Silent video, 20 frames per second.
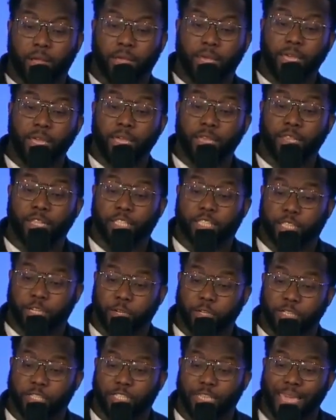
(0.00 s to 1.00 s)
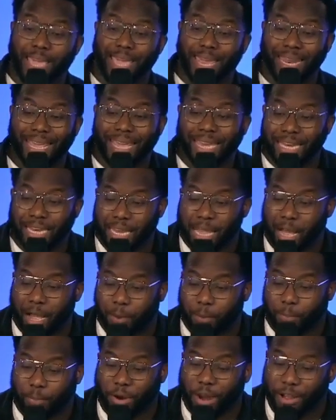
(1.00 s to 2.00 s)
in the church at Antioch
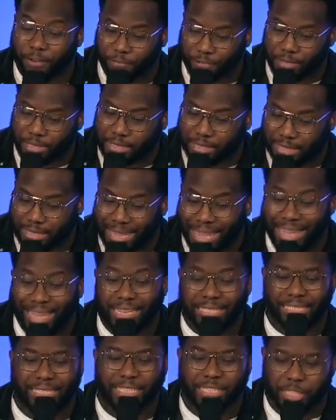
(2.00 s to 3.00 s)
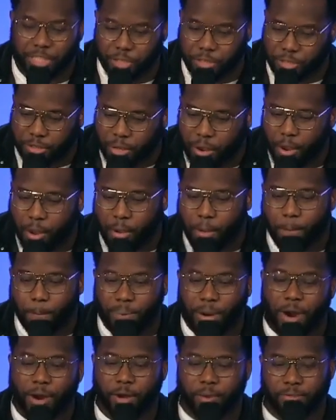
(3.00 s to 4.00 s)
prophets and teachers
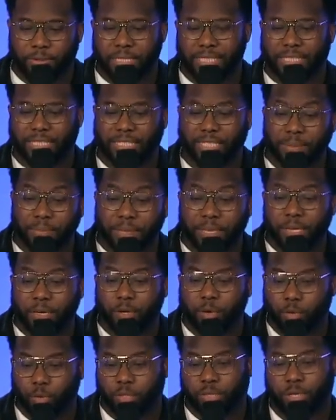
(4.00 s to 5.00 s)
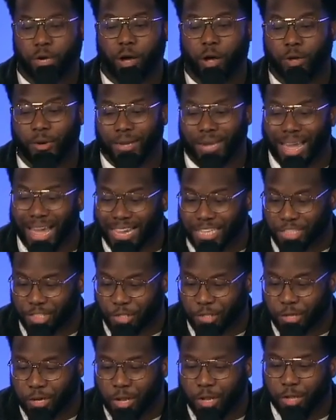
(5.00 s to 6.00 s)
Barnabas, Simeon, who was called
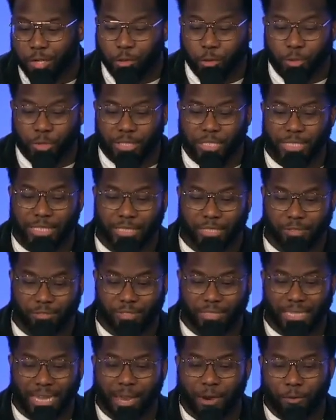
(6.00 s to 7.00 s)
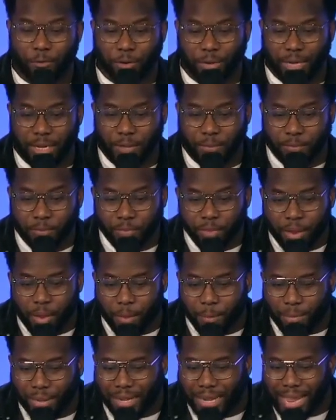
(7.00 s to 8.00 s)
Niger, Lucius of Cyrene,
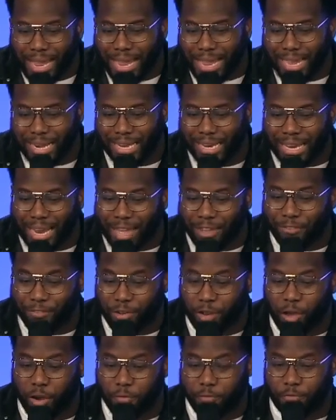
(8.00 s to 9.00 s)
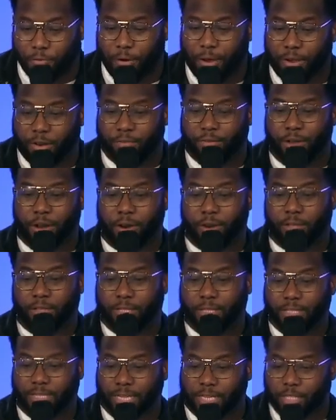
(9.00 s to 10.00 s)
Manaen, a lifelong friend of Herod
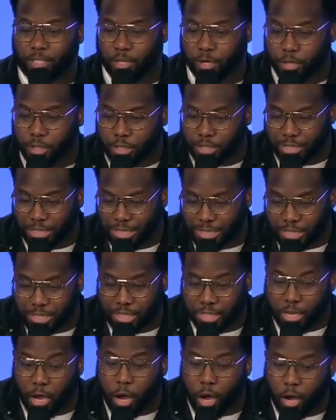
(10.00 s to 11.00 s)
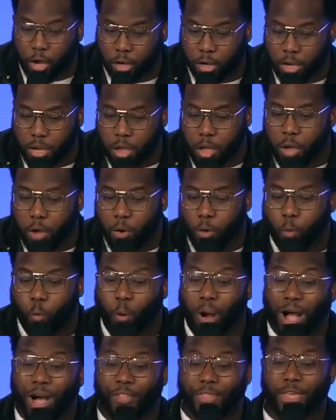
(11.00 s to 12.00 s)
the Tetrarch, and Saul.
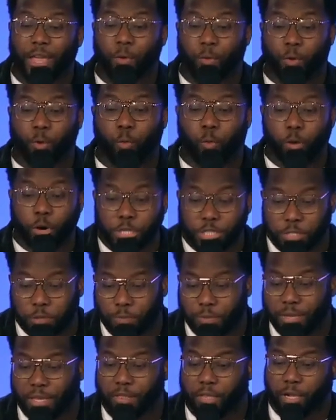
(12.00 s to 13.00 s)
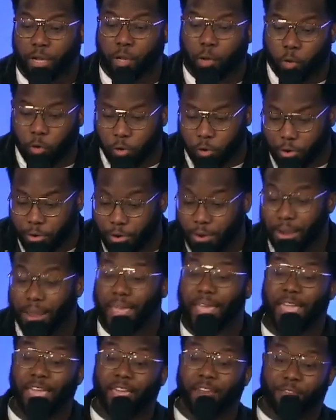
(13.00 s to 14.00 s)
While they were worshiping the Lord
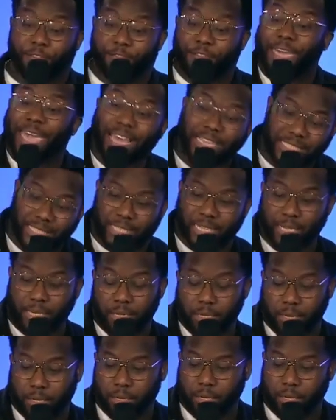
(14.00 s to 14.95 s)
and fasting,